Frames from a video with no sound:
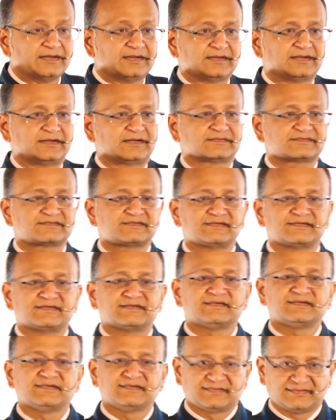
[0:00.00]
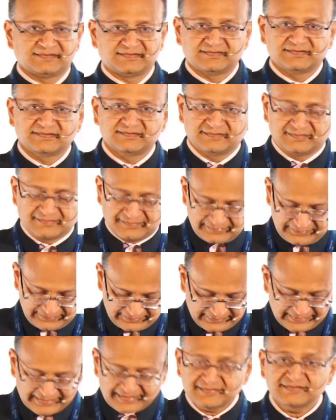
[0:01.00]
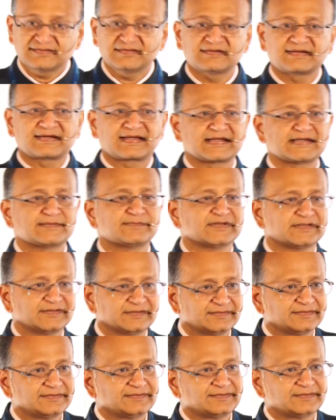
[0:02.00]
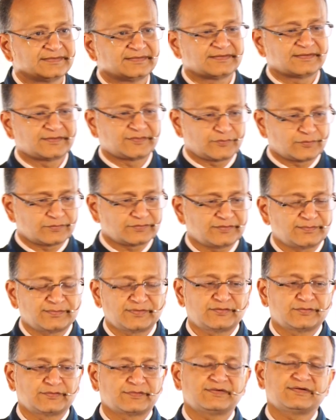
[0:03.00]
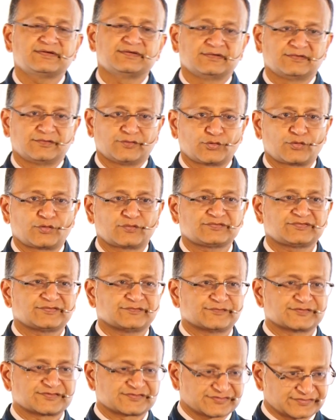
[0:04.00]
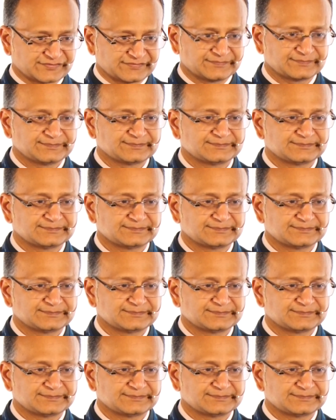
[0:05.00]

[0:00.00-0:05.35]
Lastly, Daniel Kahneman talked about loss aversion.